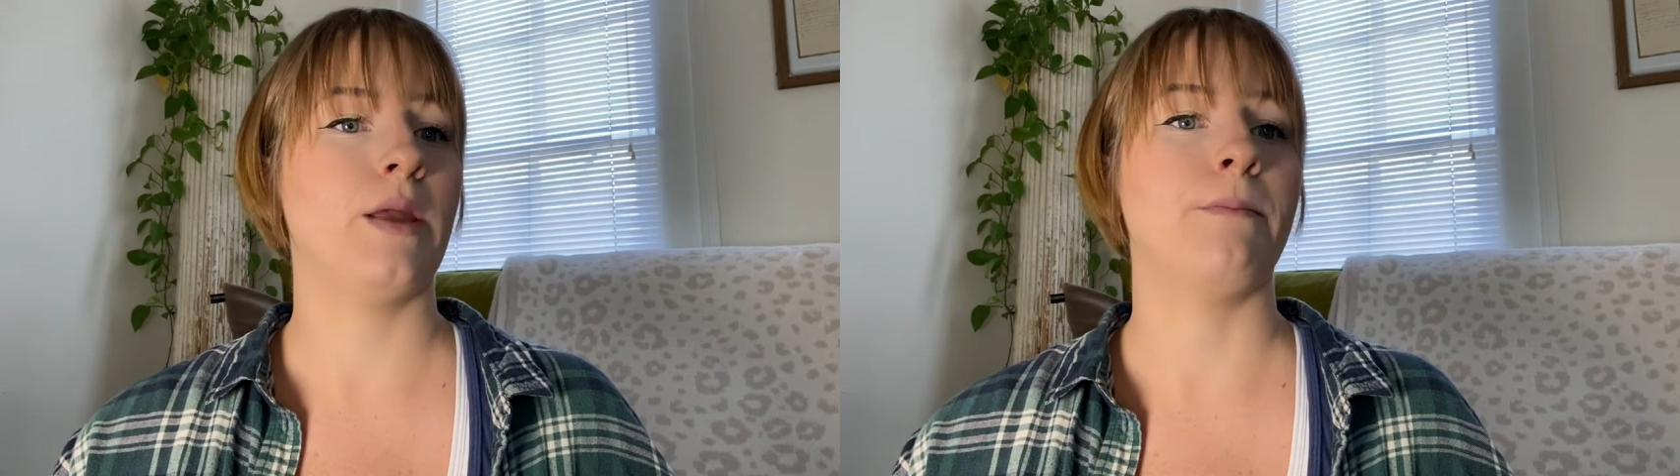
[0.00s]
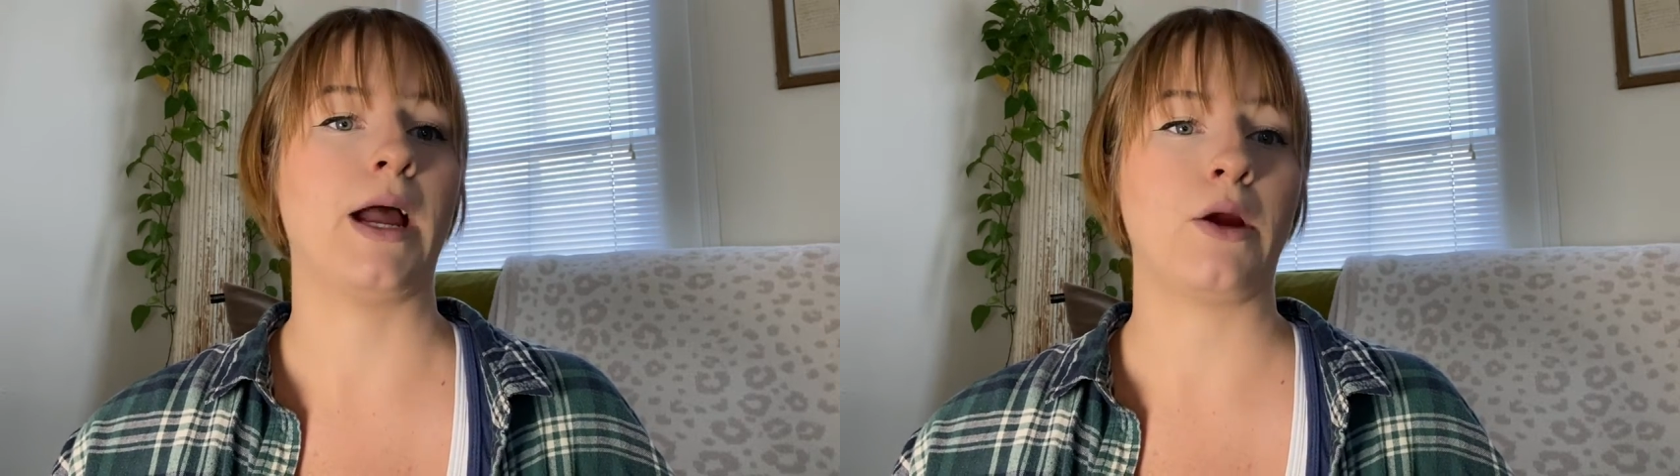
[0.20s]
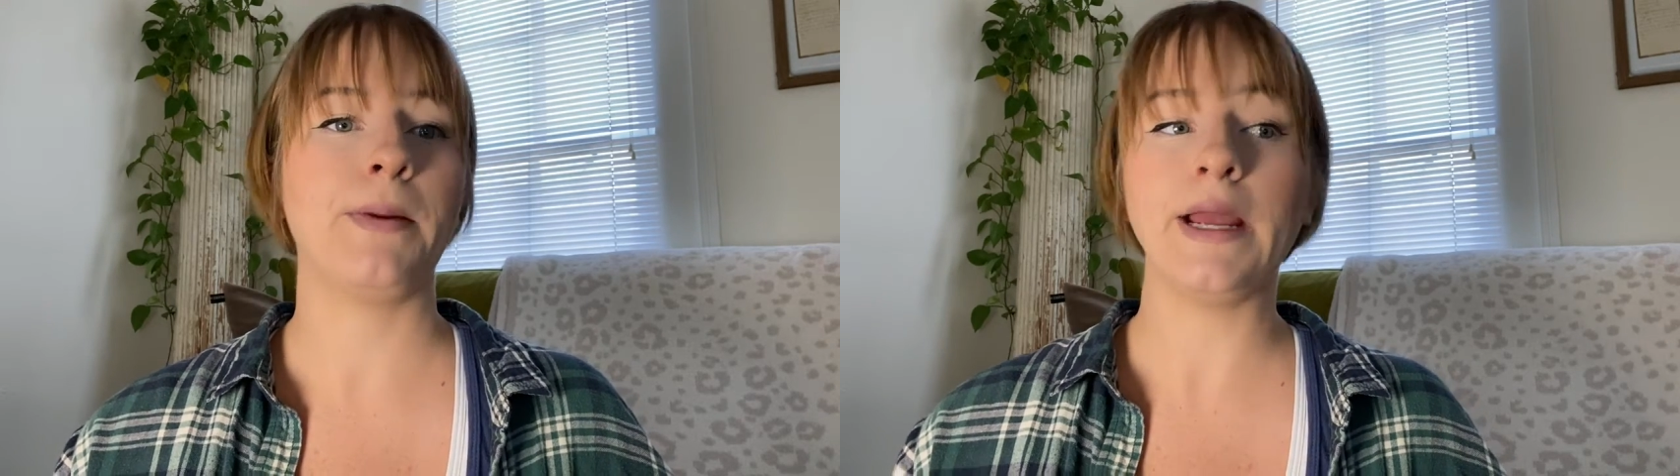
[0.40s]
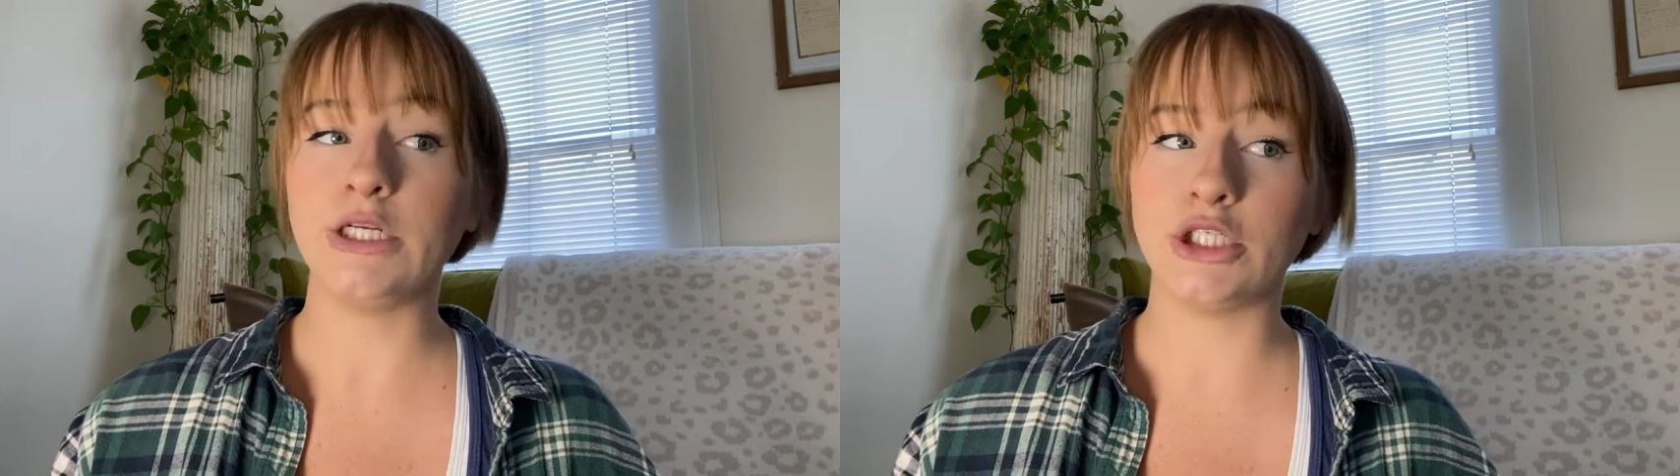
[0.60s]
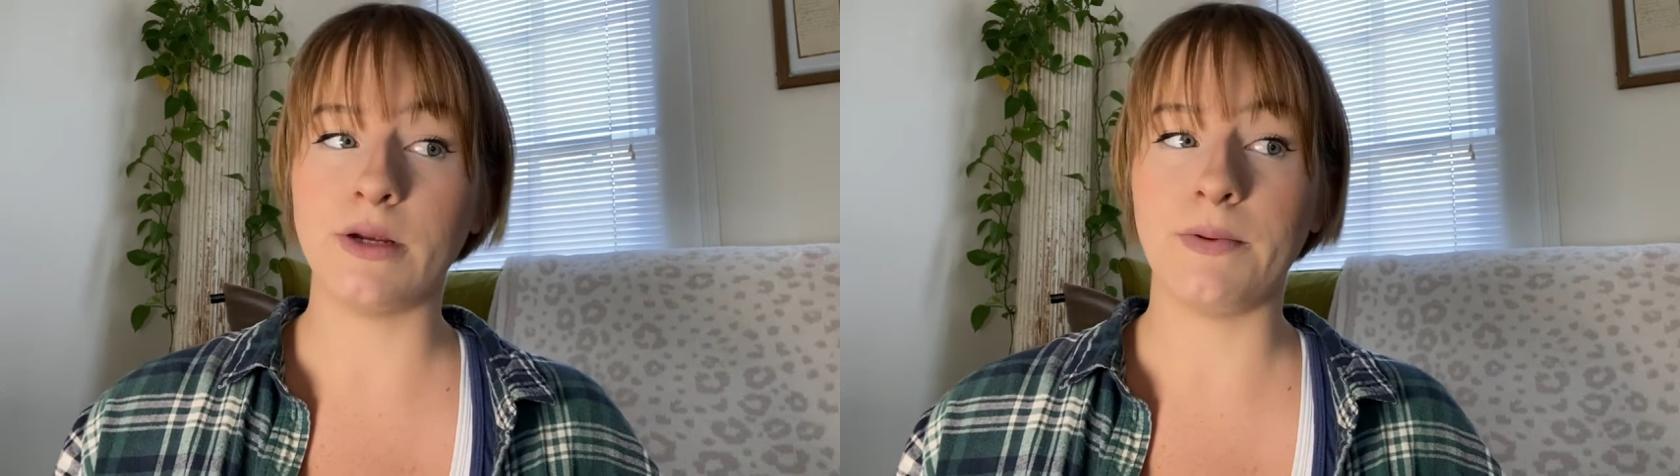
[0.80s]
Buyer
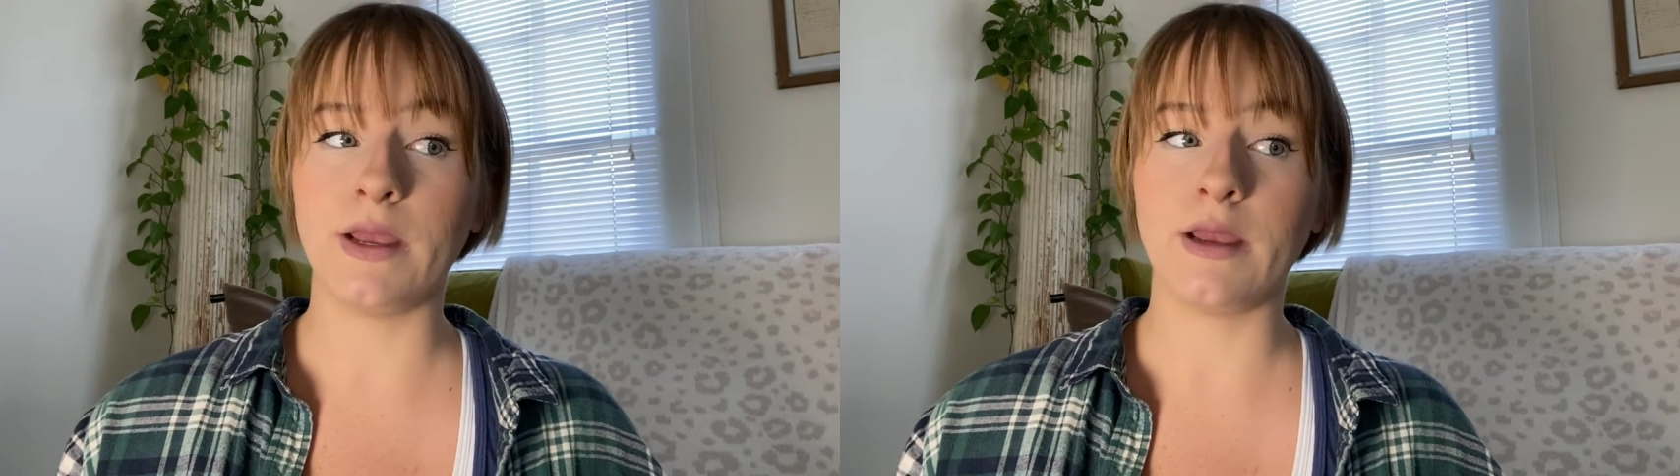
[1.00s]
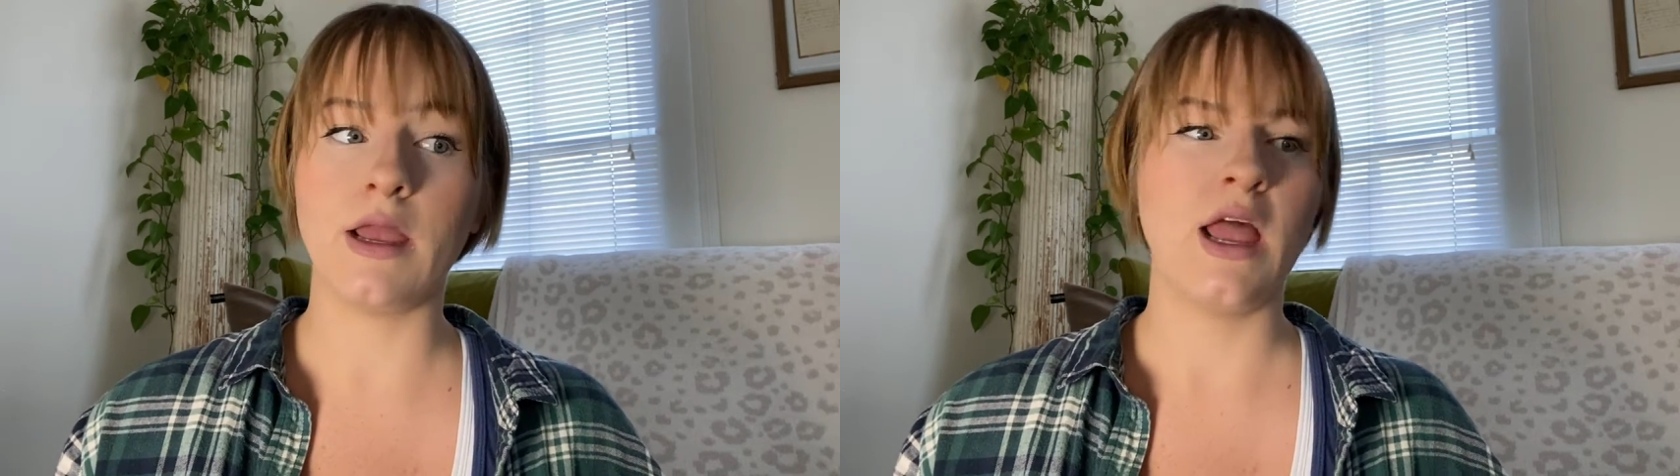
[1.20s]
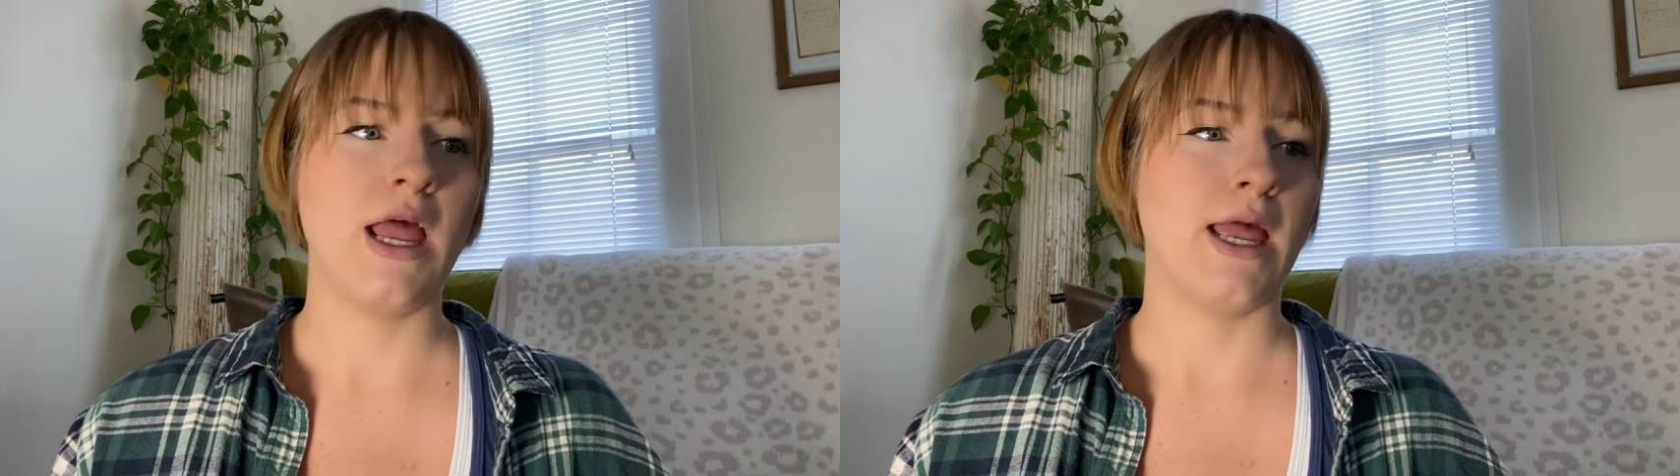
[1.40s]
paid shipping.